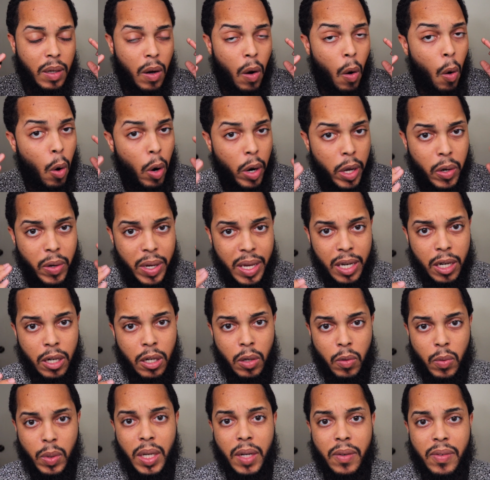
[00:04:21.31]
oil in it
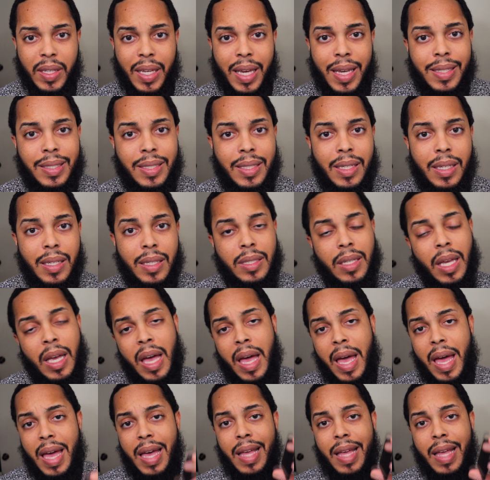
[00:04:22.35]
or whatever the case is,